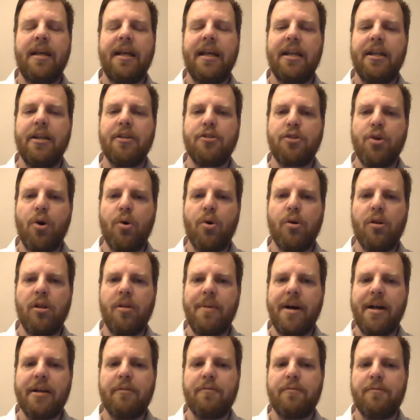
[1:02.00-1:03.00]
in a total
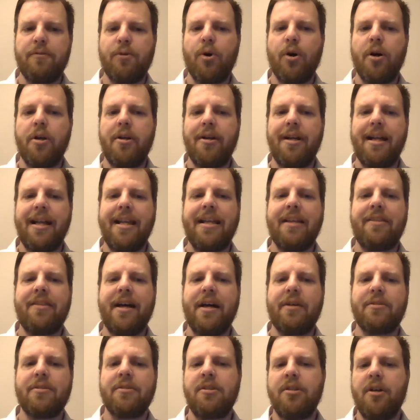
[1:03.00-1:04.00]
amount of
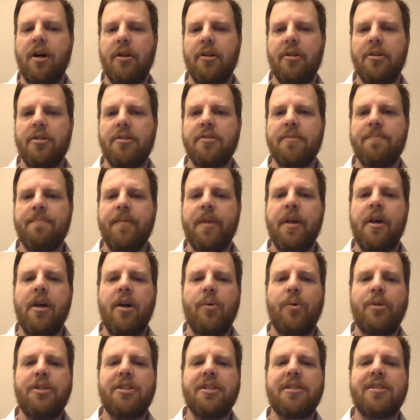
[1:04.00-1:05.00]
$480,000,
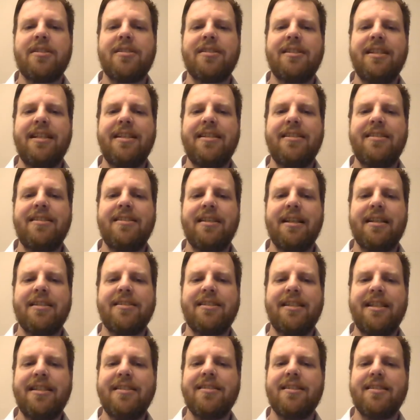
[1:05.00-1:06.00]
which
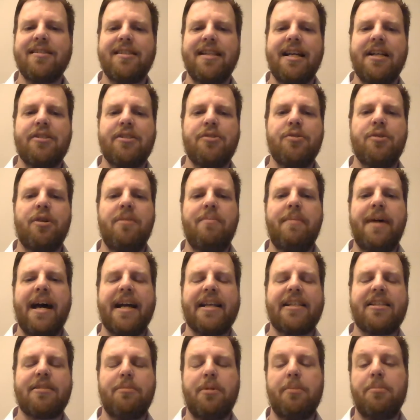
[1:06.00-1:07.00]
exceeds the statutory
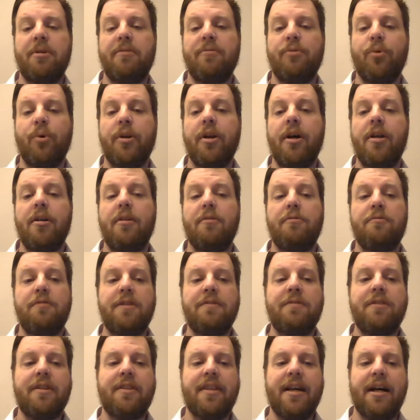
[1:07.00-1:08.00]
maximum of
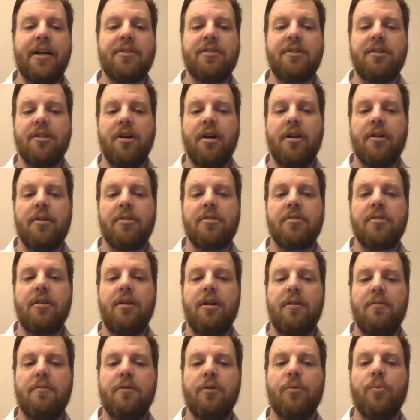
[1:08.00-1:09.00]
$150,000
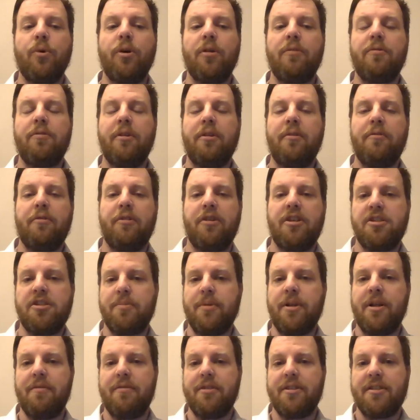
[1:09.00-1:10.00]
for willful
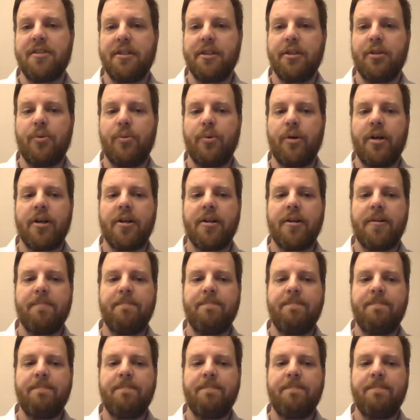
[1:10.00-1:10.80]
infringement of a single work.